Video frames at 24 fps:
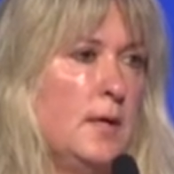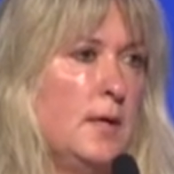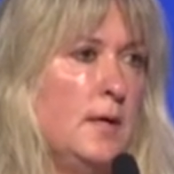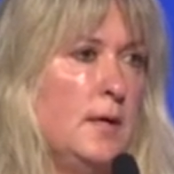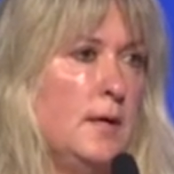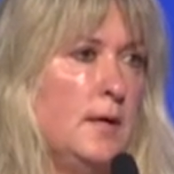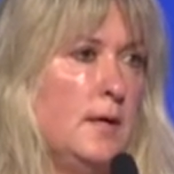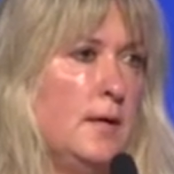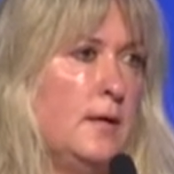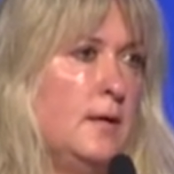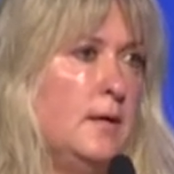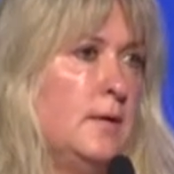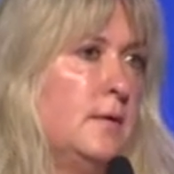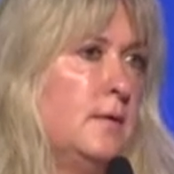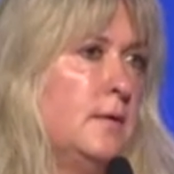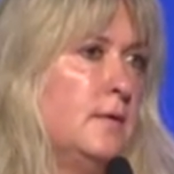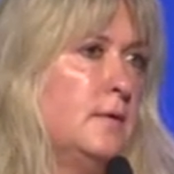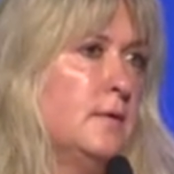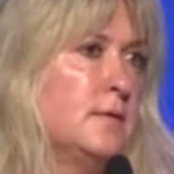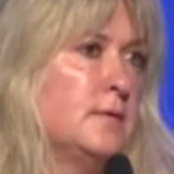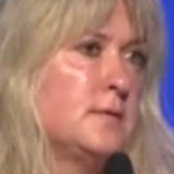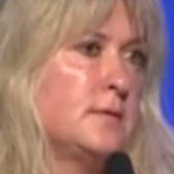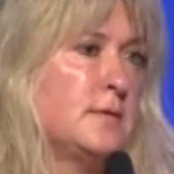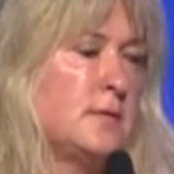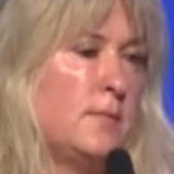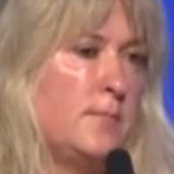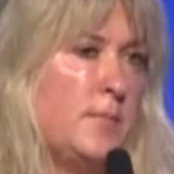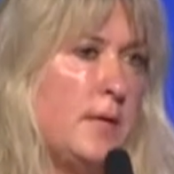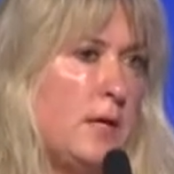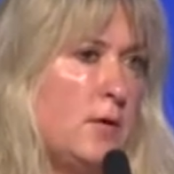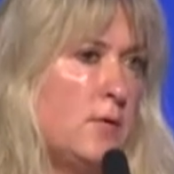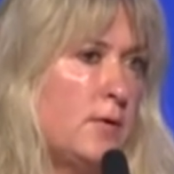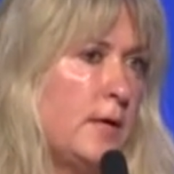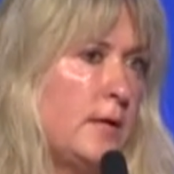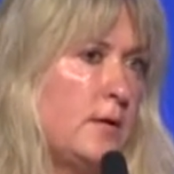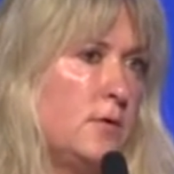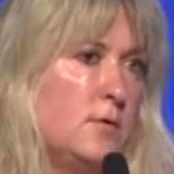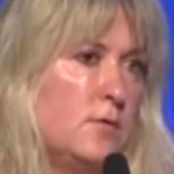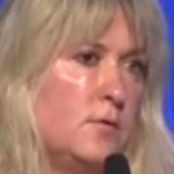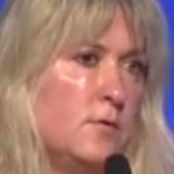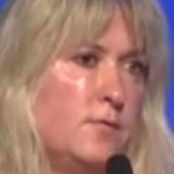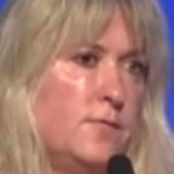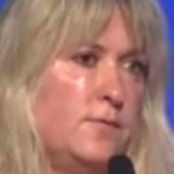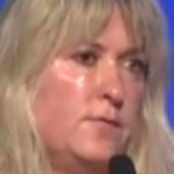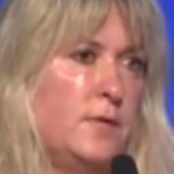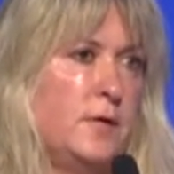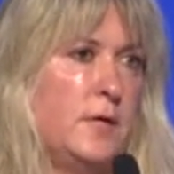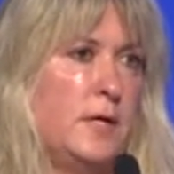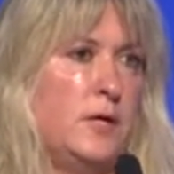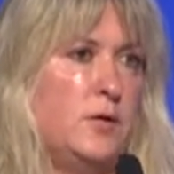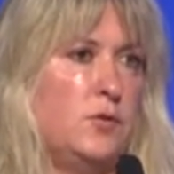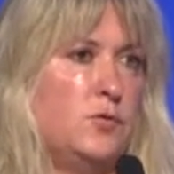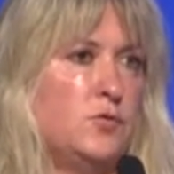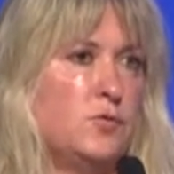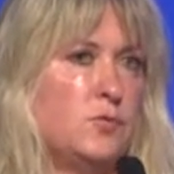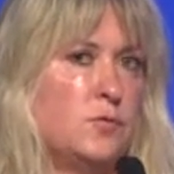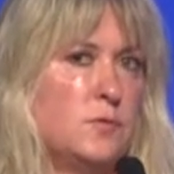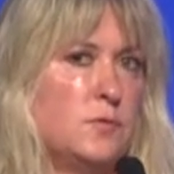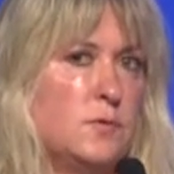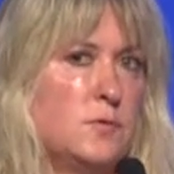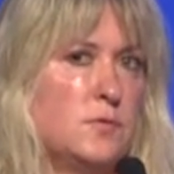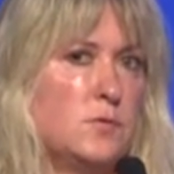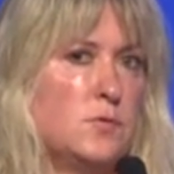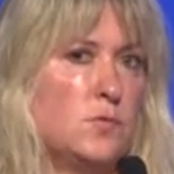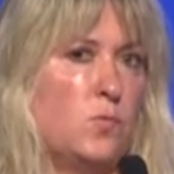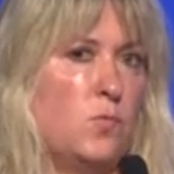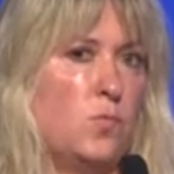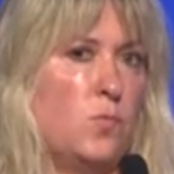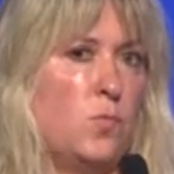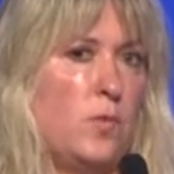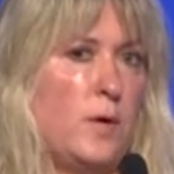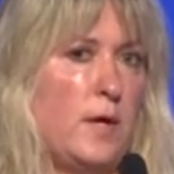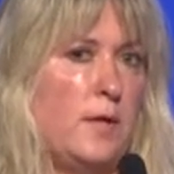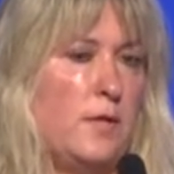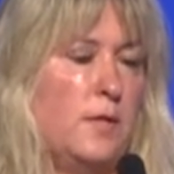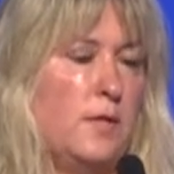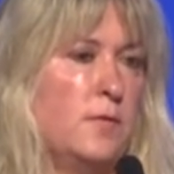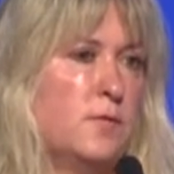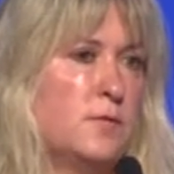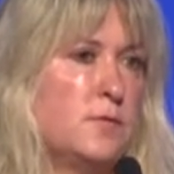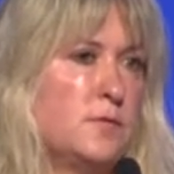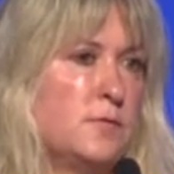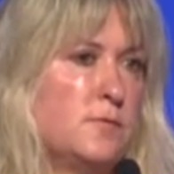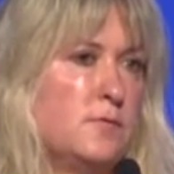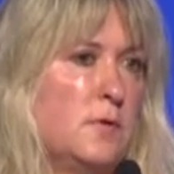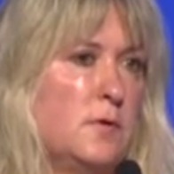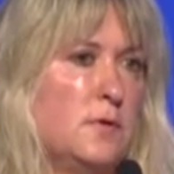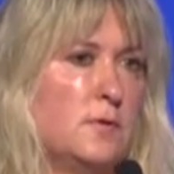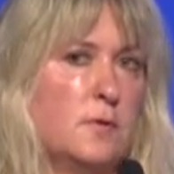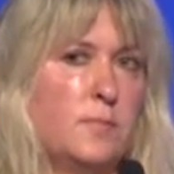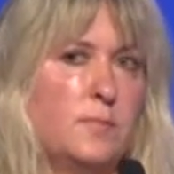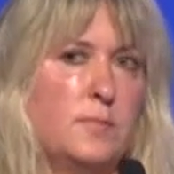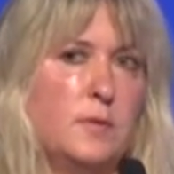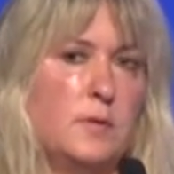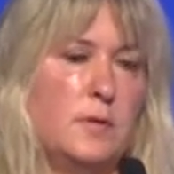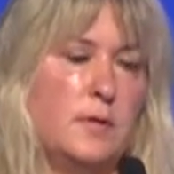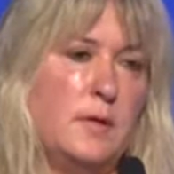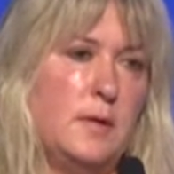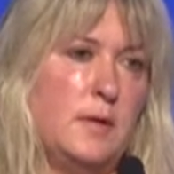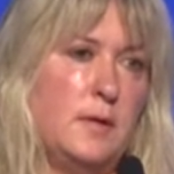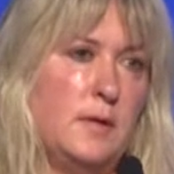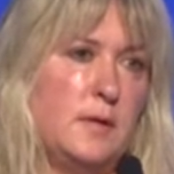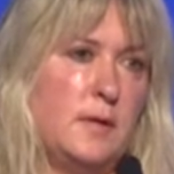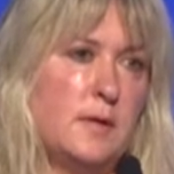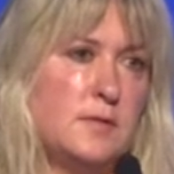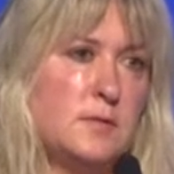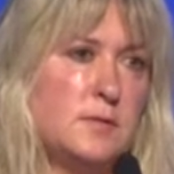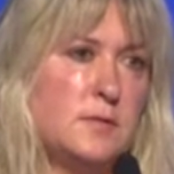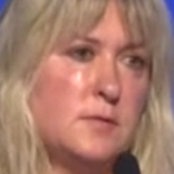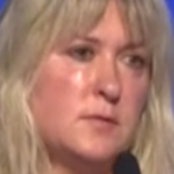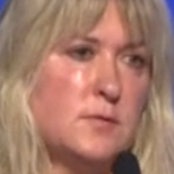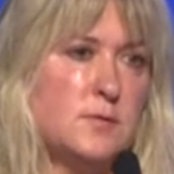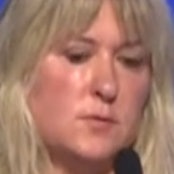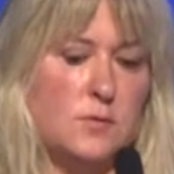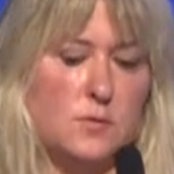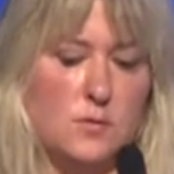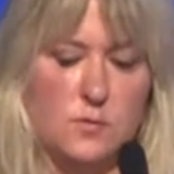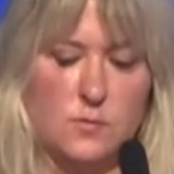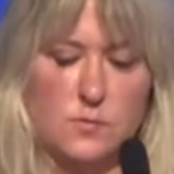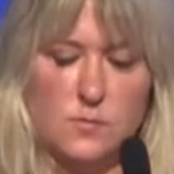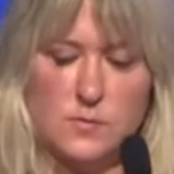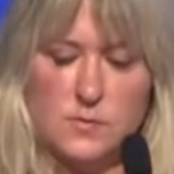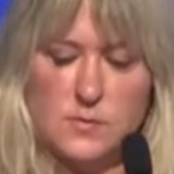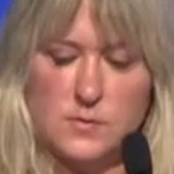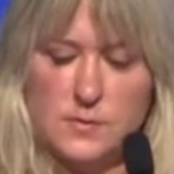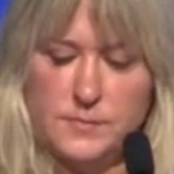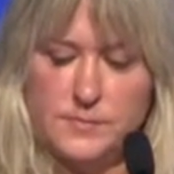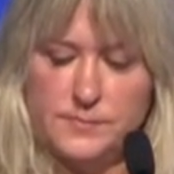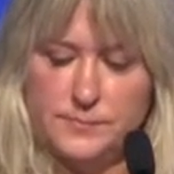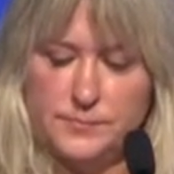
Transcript: and somehow get notifications when there's a vulnerability that's disclosed.